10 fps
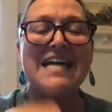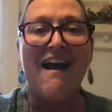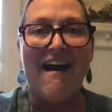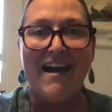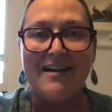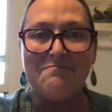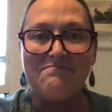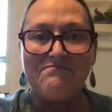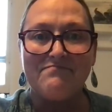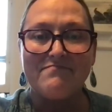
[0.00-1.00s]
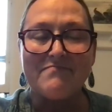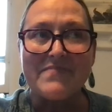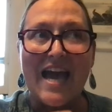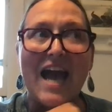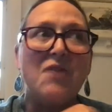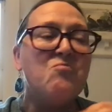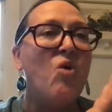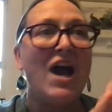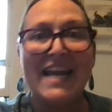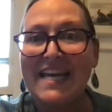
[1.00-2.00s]
I
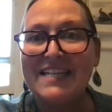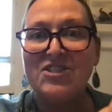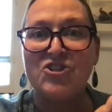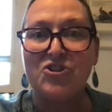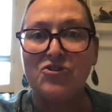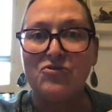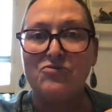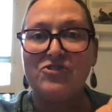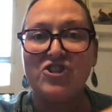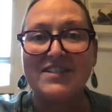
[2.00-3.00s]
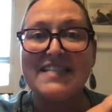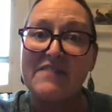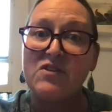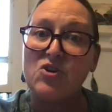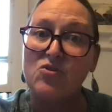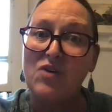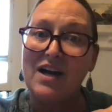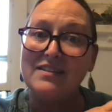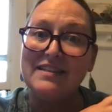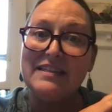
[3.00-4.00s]
wanted to just give you a
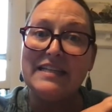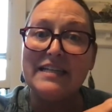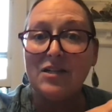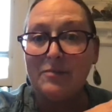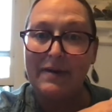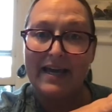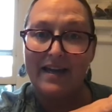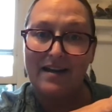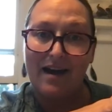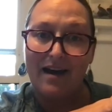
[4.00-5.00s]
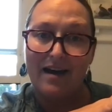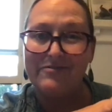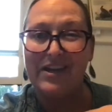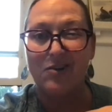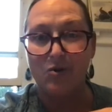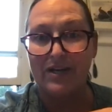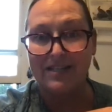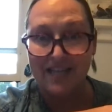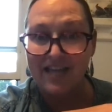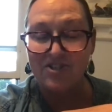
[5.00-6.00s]
little bit of an
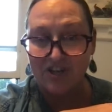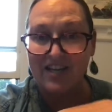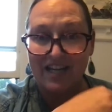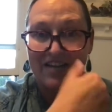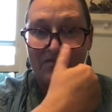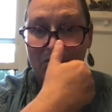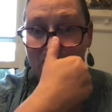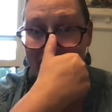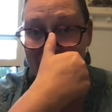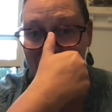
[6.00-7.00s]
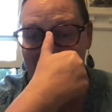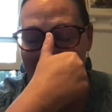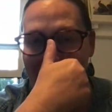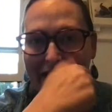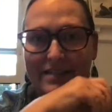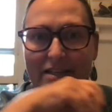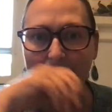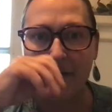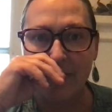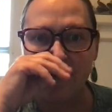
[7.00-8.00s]
orientation, if you will, and a little
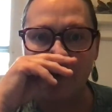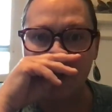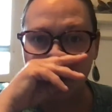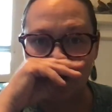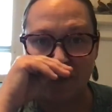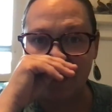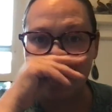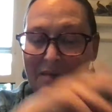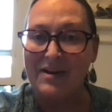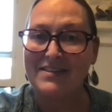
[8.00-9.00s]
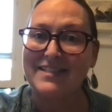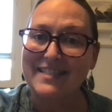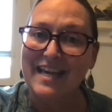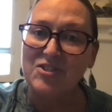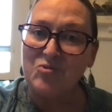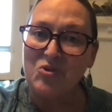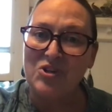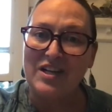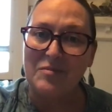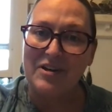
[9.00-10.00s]
bit of reassurance about the schedule
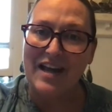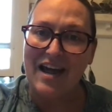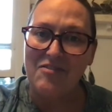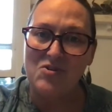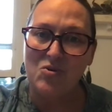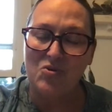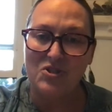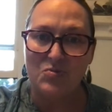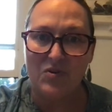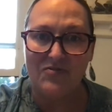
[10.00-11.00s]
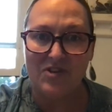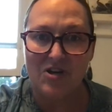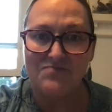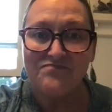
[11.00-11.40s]
and about how the course will flow.